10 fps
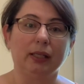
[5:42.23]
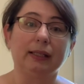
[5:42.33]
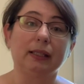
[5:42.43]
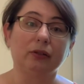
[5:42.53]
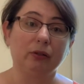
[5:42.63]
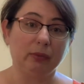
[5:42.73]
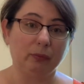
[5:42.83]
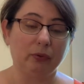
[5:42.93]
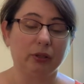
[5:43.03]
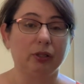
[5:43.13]
It's extremely
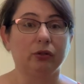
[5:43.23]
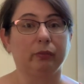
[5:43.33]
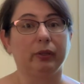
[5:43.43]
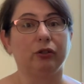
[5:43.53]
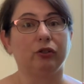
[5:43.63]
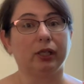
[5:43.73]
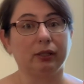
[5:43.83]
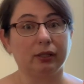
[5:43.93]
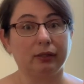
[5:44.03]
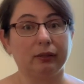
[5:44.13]
important to be
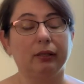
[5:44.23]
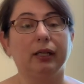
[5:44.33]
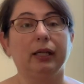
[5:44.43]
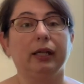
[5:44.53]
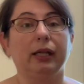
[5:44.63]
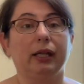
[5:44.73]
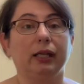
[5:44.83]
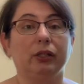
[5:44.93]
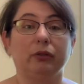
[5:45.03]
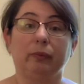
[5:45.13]
gentle
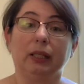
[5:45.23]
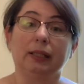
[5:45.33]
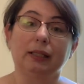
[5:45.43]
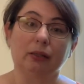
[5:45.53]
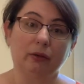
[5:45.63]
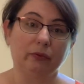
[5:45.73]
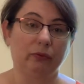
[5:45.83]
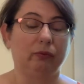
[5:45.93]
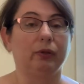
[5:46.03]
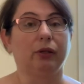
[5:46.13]
and to be soft
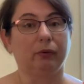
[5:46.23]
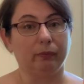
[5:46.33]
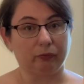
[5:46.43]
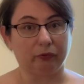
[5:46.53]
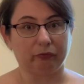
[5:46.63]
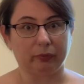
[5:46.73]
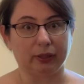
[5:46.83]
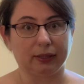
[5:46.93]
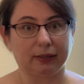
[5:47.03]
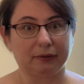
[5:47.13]
with your
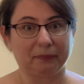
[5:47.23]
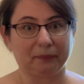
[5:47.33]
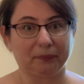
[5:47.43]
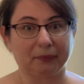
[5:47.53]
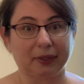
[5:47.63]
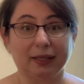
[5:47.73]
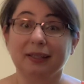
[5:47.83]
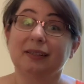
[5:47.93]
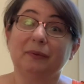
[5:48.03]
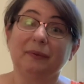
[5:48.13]
movements.
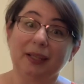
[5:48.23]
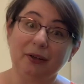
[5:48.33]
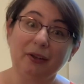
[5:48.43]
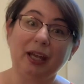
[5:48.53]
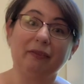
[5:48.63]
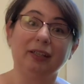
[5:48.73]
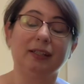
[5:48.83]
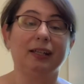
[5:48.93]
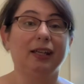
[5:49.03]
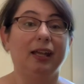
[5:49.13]
So there you have
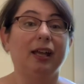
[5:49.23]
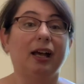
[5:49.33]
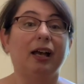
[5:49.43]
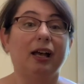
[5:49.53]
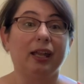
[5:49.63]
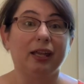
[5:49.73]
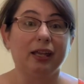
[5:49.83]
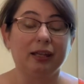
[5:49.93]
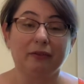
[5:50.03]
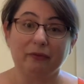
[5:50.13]
it. I
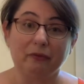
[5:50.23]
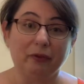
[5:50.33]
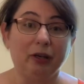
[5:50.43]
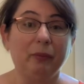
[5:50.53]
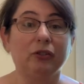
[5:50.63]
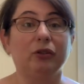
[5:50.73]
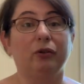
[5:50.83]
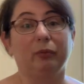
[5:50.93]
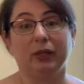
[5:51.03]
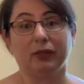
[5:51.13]
very much
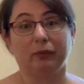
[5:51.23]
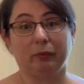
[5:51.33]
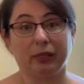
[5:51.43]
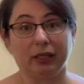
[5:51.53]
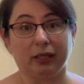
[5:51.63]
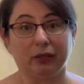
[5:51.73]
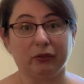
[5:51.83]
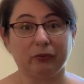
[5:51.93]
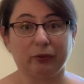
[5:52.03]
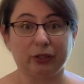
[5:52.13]
hope this will be
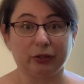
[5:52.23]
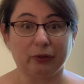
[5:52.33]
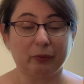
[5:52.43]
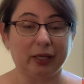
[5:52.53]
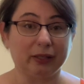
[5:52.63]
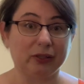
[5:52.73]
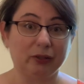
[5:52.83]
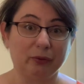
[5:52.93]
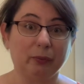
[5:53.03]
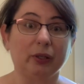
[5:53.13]
useful to you. I
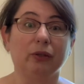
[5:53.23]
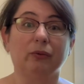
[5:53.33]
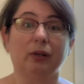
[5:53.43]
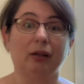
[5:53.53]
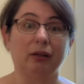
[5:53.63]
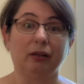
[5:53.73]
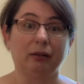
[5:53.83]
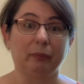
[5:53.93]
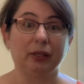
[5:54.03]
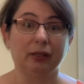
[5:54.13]
assume you are
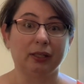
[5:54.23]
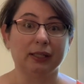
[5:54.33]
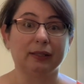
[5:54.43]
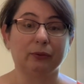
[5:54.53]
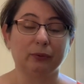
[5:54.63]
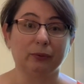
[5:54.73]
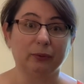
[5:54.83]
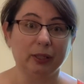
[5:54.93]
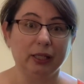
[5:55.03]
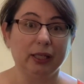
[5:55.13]
a pianist who
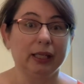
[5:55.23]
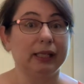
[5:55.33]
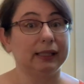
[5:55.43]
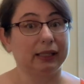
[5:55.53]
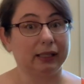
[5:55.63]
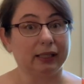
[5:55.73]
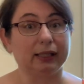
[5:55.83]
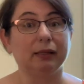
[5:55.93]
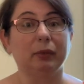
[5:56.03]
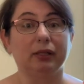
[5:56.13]
is in a
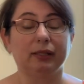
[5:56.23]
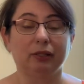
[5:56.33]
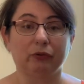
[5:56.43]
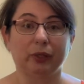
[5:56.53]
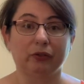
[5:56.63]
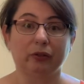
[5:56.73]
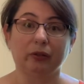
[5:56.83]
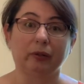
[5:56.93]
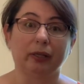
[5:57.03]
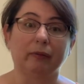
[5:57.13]
similar situation
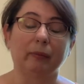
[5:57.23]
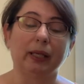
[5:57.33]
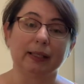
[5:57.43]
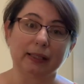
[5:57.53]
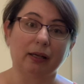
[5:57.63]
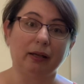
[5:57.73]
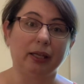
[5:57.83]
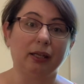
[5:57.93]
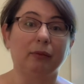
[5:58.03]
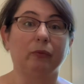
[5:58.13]
as I
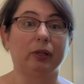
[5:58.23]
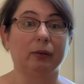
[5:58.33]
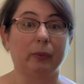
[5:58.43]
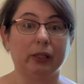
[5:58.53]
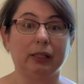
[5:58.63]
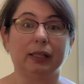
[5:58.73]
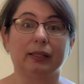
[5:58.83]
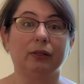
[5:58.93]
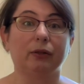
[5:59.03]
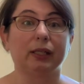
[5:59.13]
am, with a body
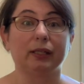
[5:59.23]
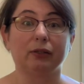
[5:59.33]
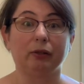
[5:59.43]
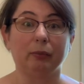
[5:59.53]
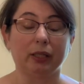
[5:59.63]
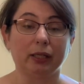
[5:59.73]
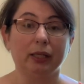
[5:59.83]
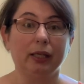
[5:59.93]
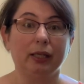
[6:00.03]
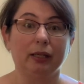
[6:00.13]
that's not extremely
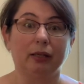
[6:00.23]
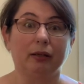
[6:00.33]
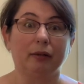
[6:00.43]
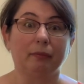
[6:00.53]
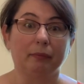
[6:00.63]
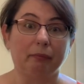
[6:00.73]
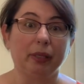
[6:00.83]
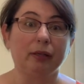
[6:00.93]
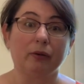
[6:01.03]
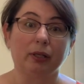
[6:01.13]

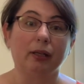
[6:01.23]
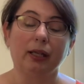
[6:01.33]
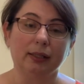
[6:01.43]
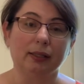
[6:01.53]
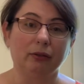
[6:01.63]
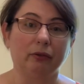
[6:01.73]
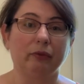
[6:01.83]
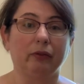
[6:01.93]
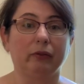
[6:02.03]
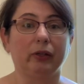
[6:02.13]
big, or the hands are not
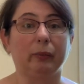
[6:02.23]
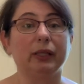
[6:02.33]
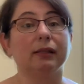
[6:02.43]
very, very big.